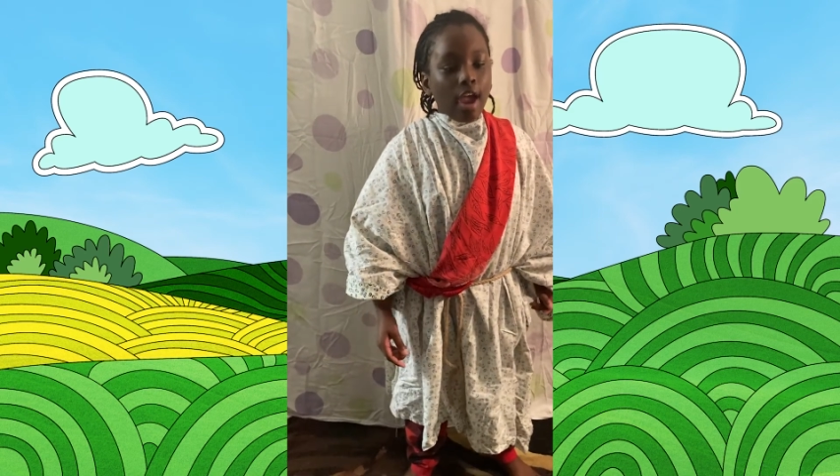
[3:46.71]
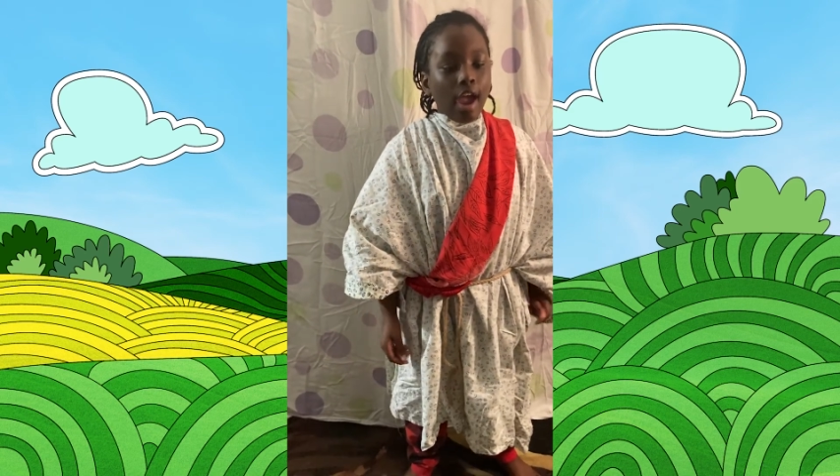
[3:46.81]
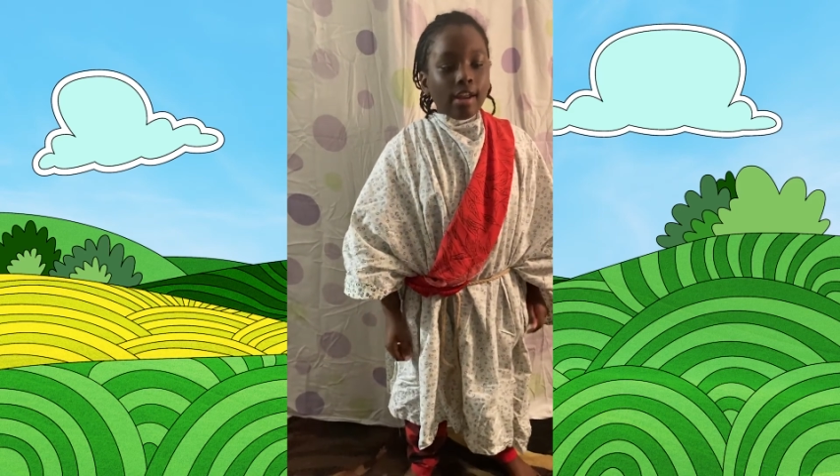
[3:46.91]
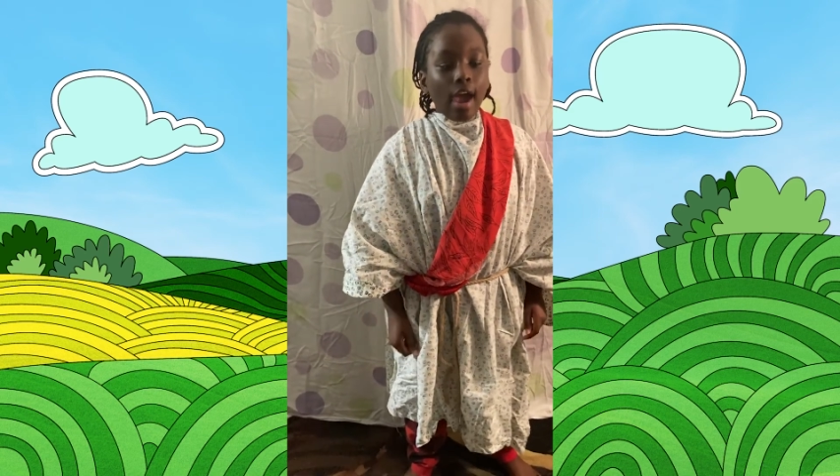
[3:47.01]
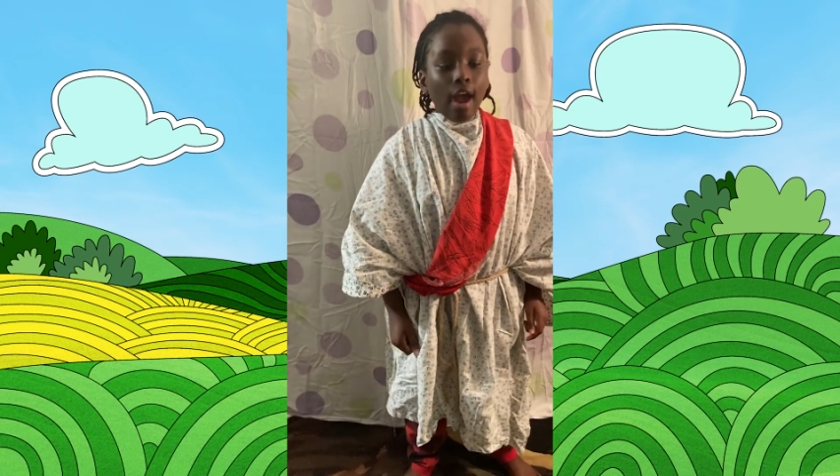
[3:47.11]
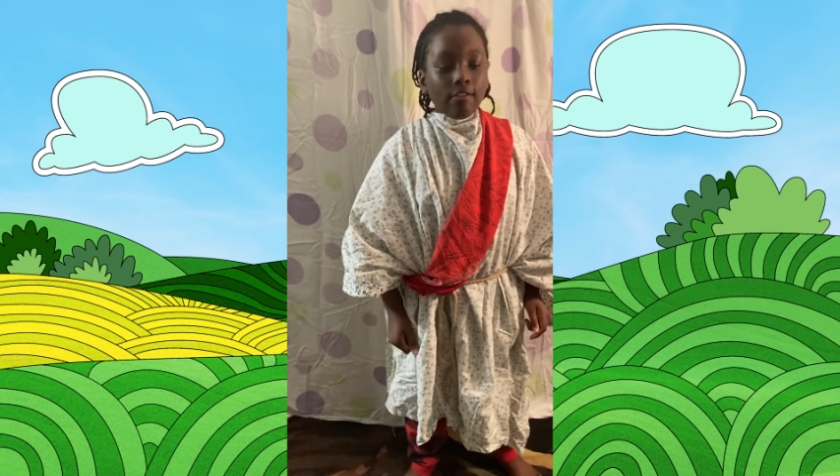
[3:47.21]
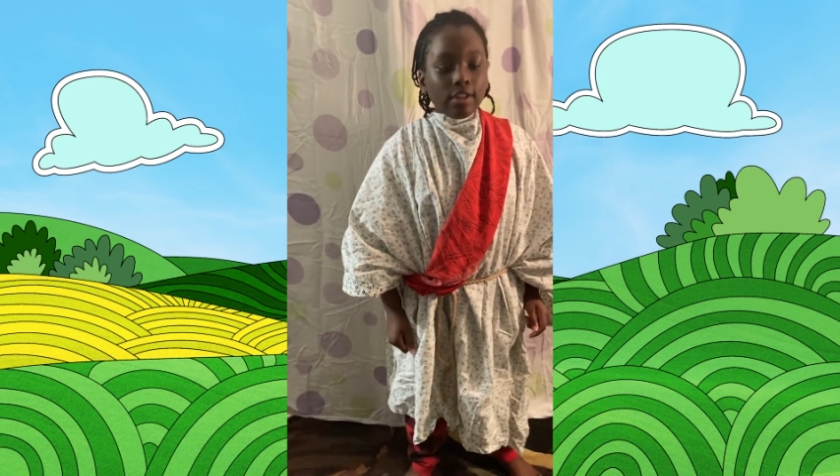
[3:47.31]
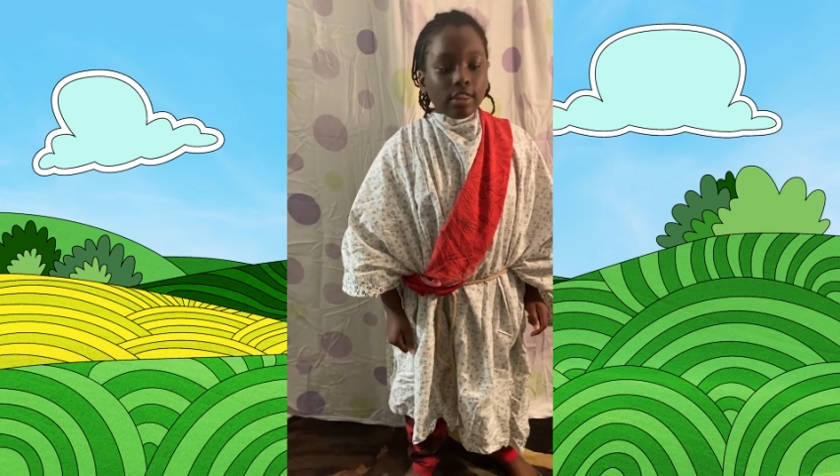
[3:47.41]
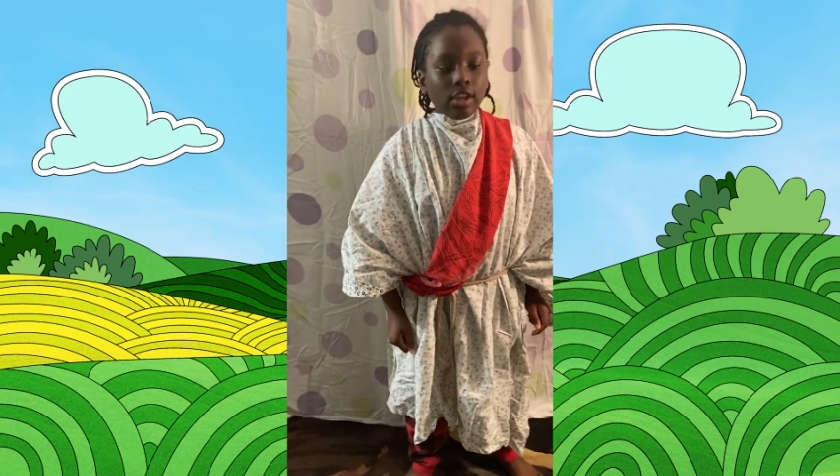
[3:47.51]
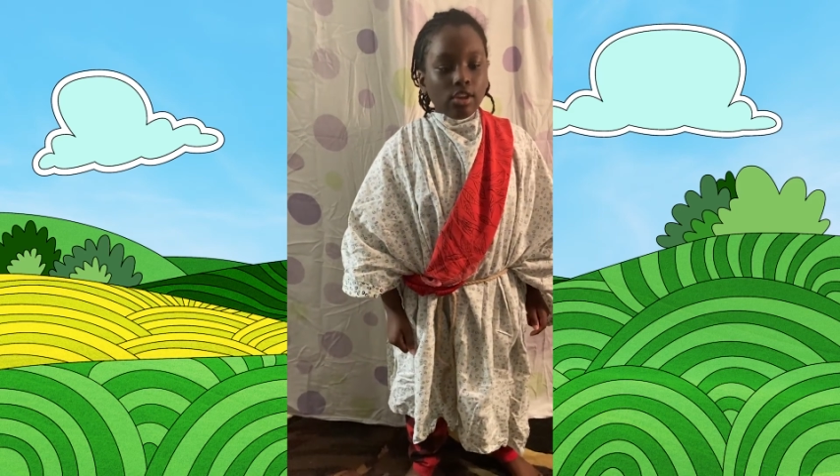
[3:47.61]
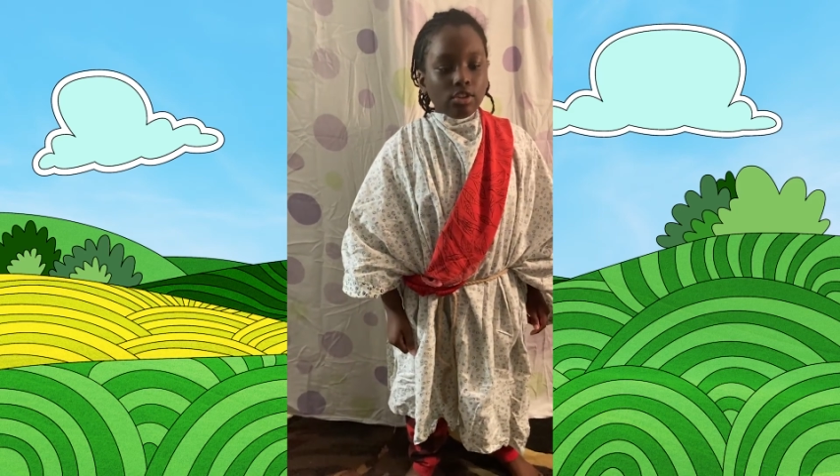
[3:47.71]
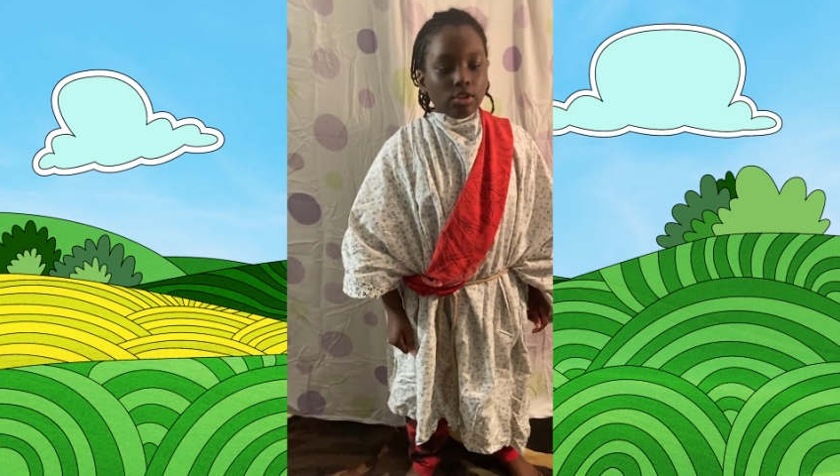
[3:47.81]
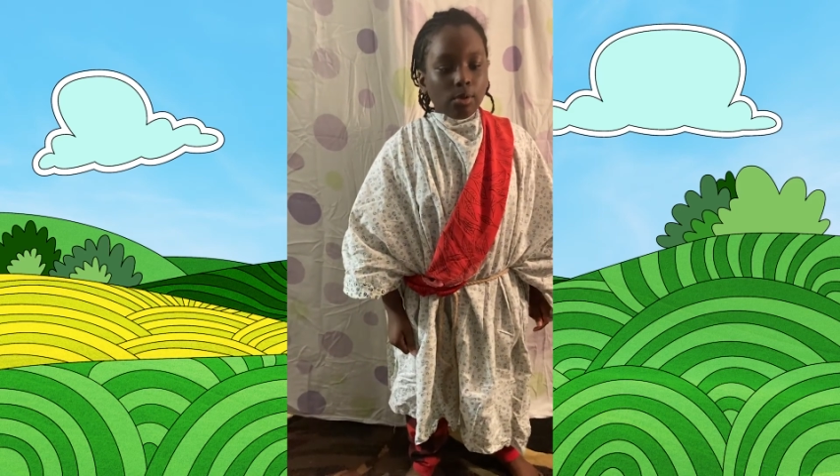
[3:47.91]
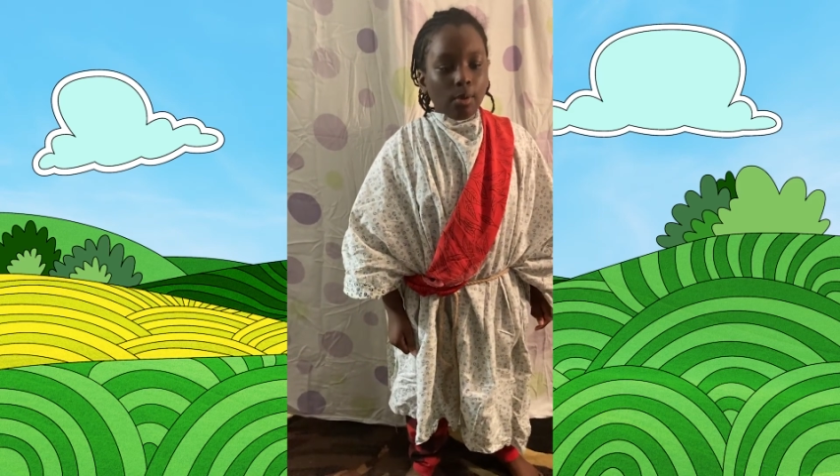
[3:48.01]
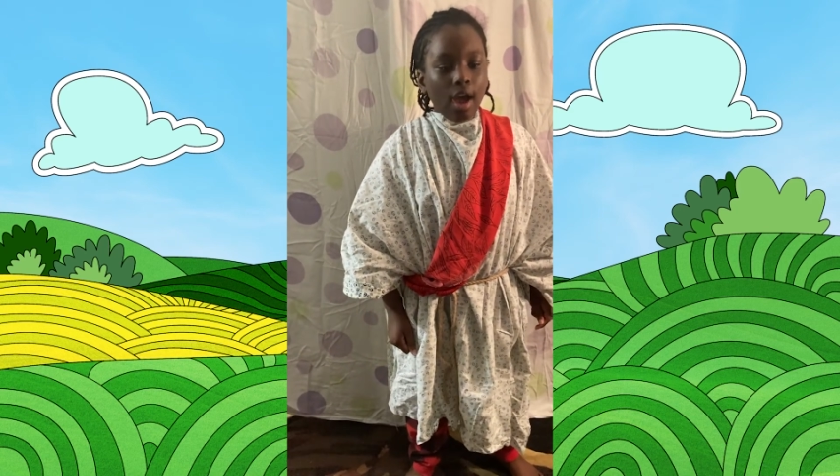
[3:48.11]
in everything you
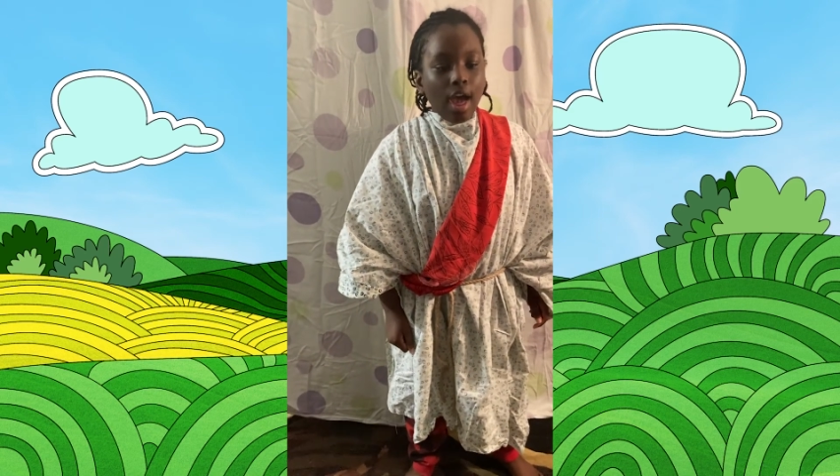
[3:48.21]
do.